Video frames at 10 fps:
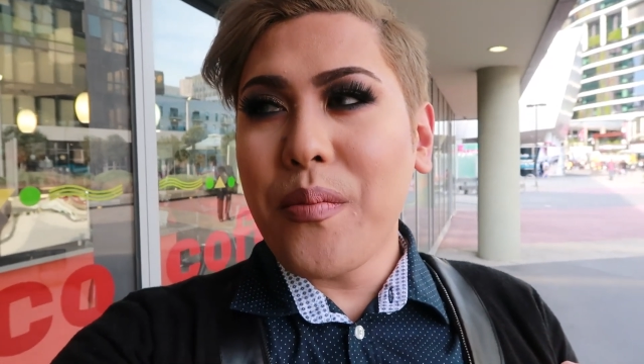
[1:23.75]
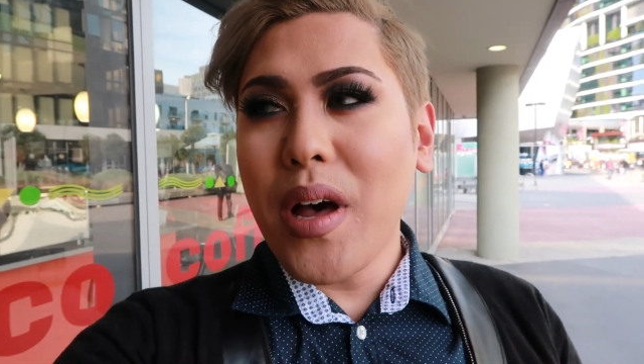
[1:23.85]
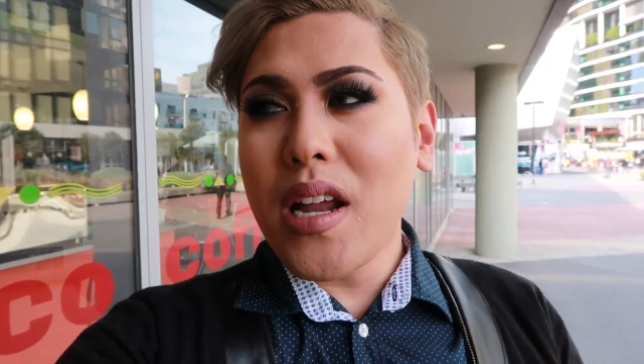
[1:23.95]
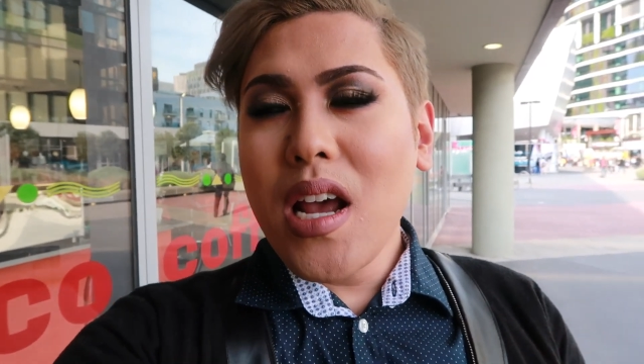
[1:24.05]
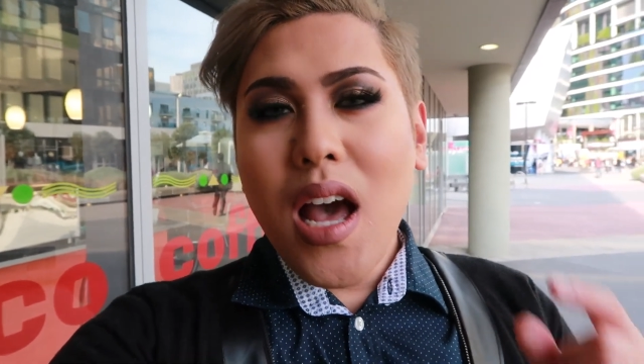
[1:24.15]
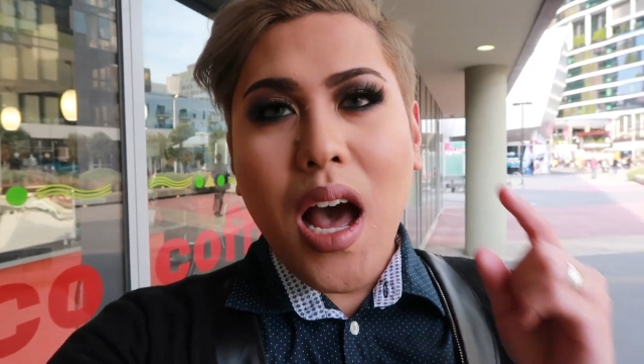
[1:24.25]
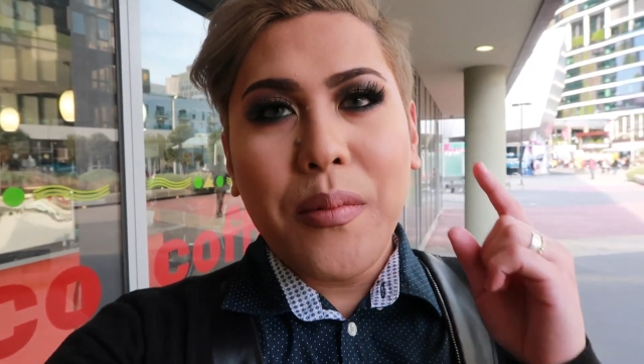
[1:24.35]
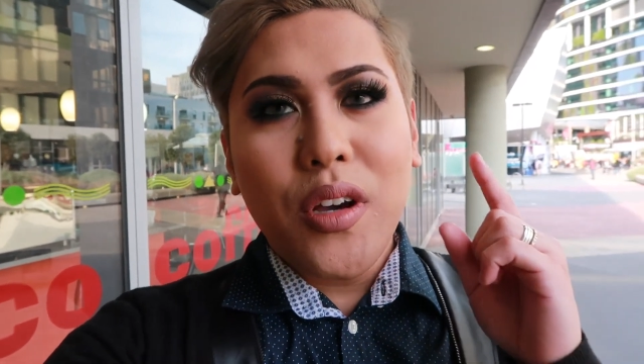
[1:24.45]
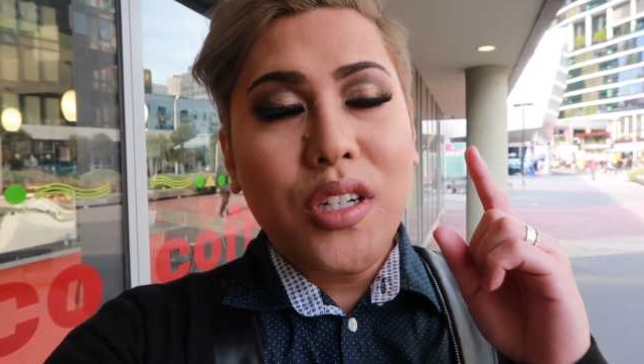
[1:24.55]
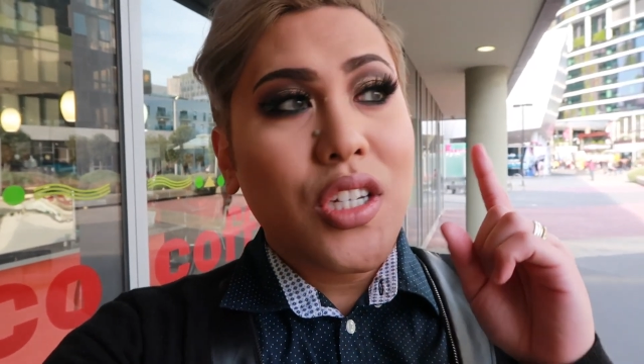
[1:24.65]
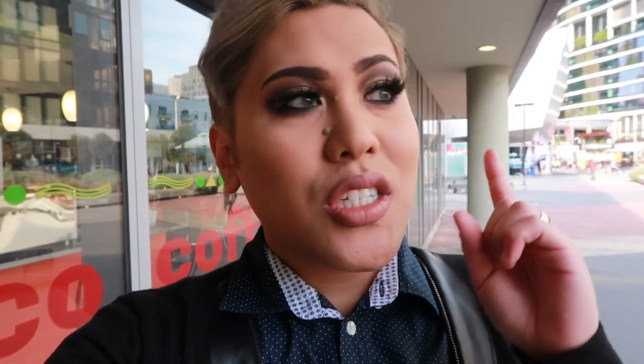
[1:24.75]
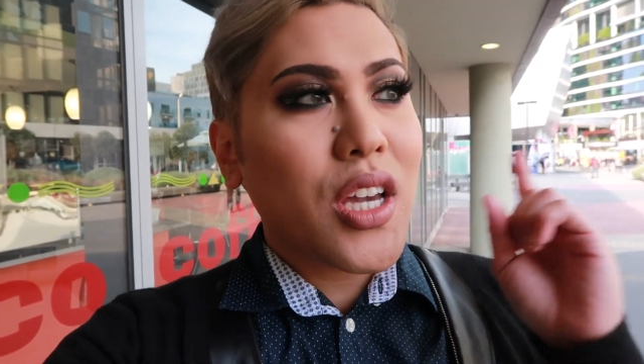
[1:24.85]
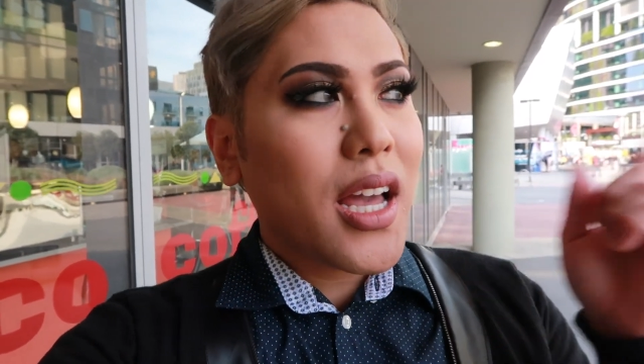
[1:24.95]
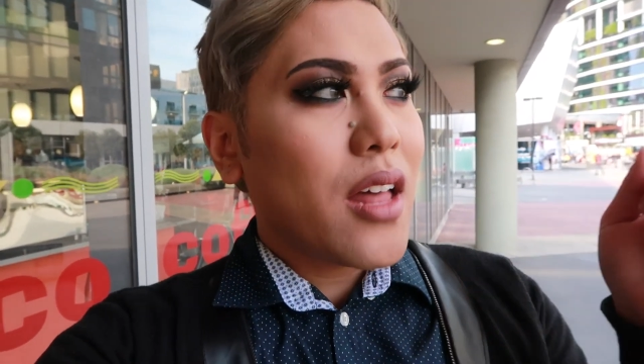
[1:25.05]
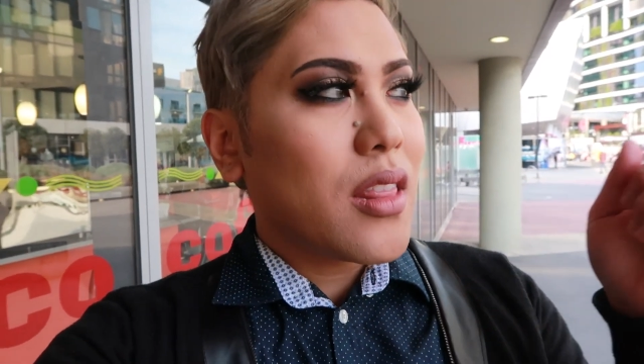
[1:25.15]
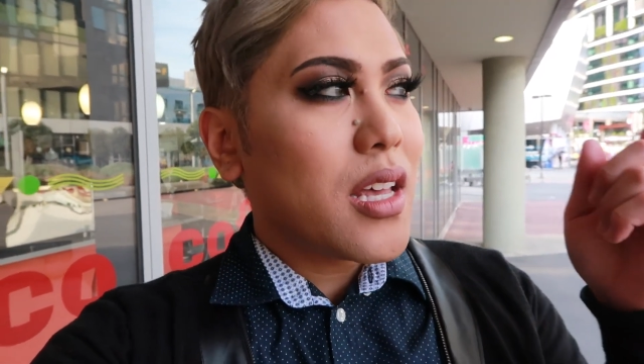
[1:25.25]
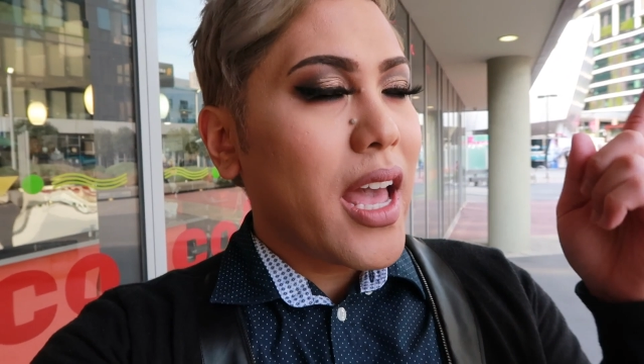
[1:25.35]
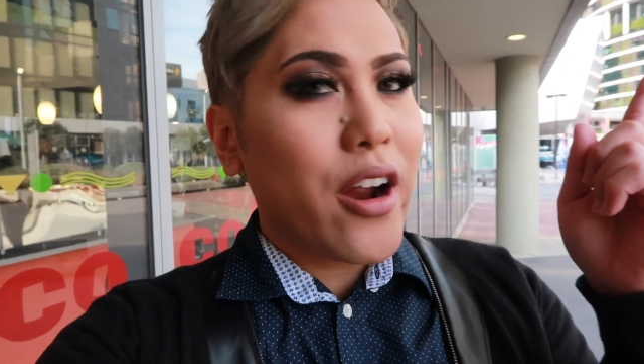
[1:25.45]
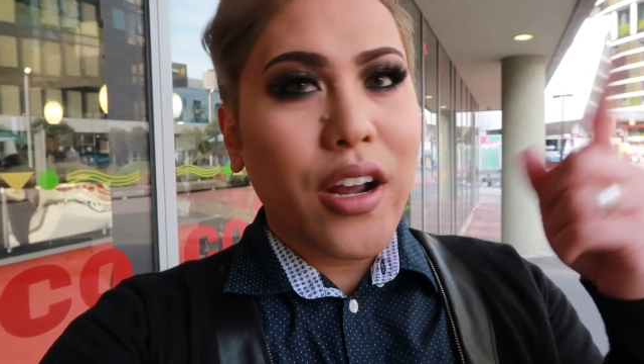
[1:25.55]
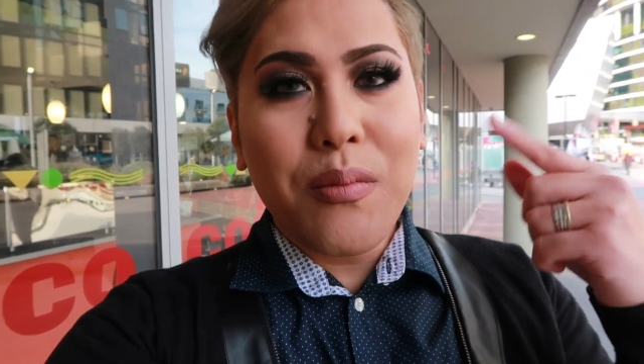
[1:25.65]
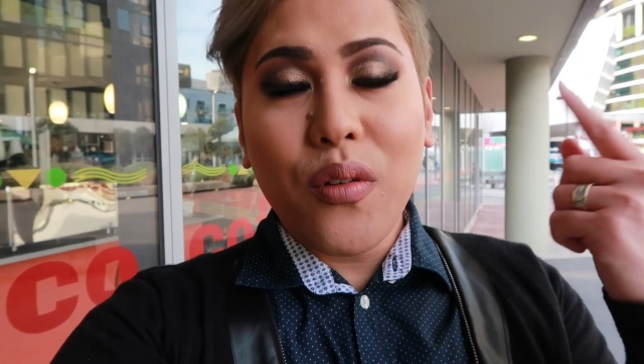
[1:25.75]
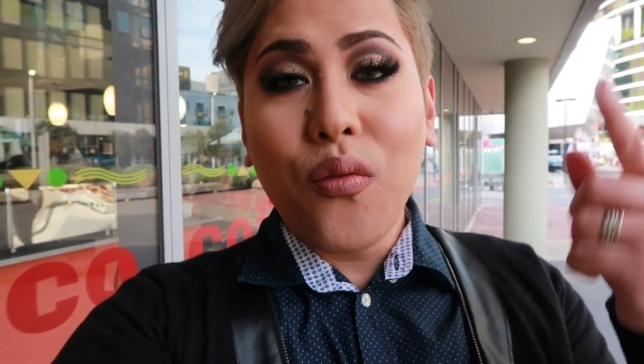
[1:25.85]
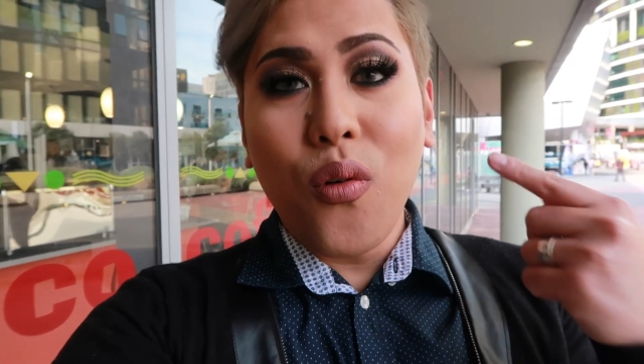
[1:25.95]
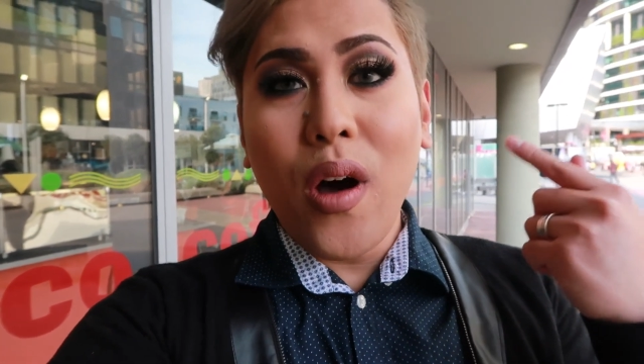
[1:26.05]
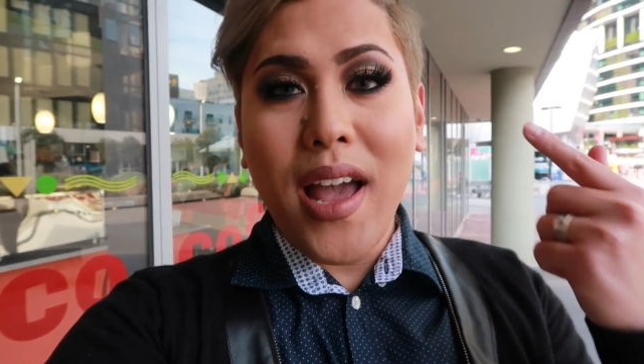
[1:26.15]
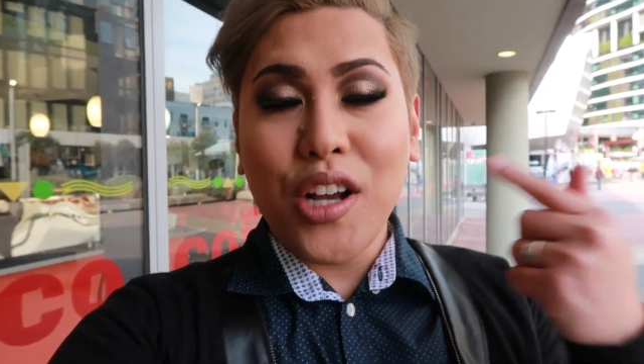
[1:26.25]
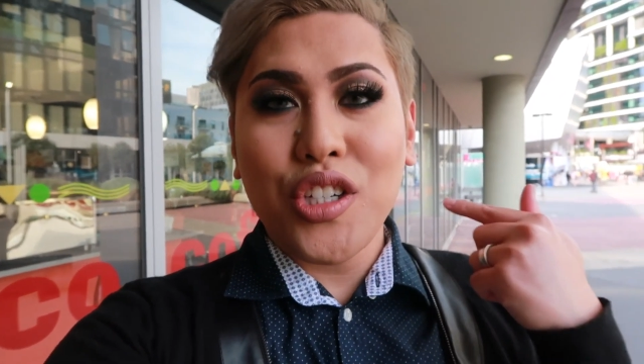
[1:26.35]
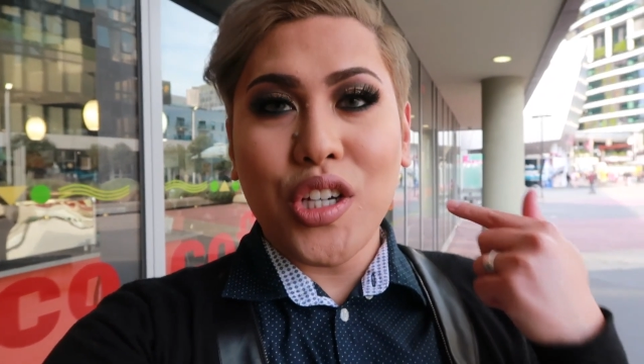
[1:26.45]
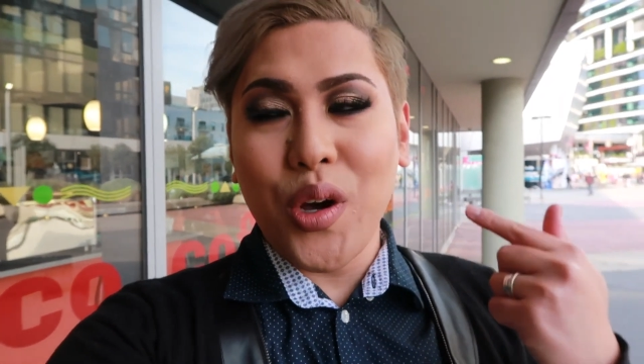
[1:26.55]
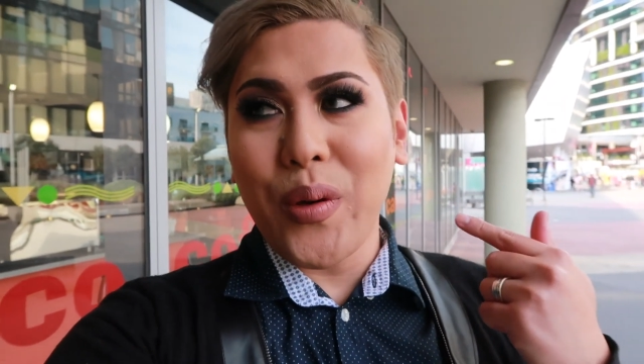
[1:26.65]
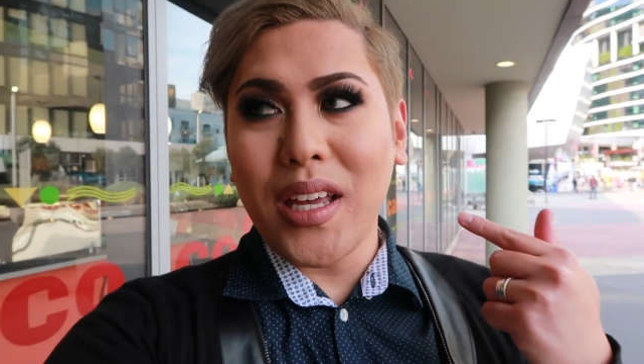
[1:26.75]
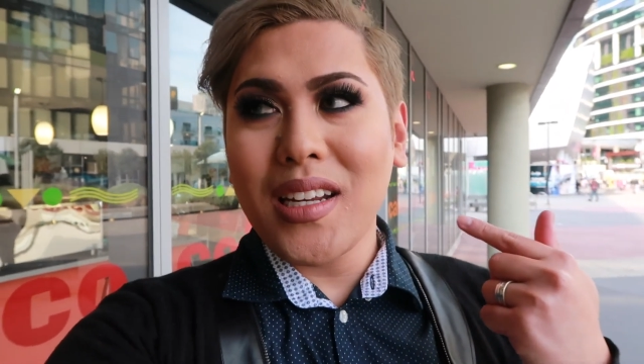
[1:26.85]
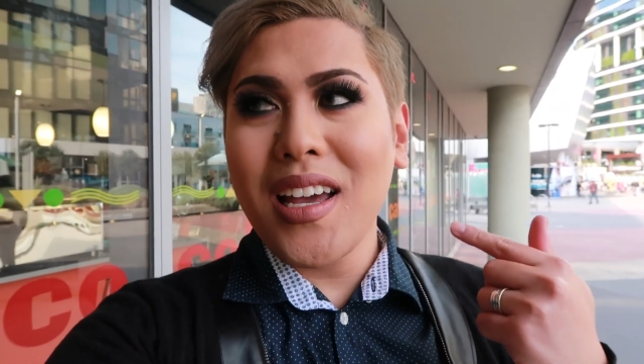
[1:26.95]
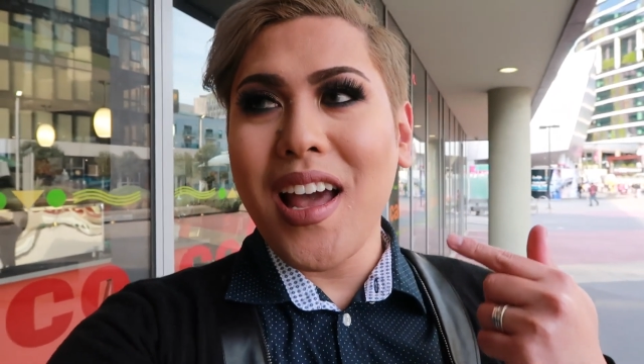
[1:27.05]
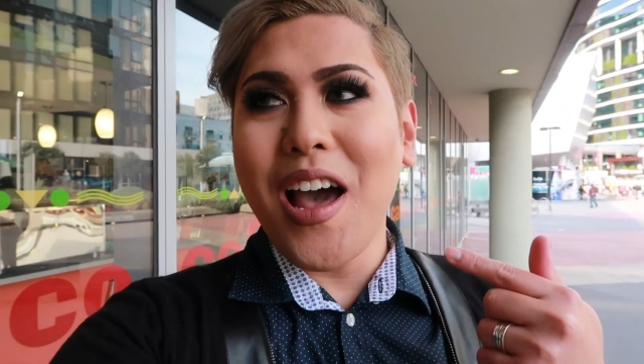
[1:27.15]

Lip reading: But I'm going to just check out the area before I actually go in,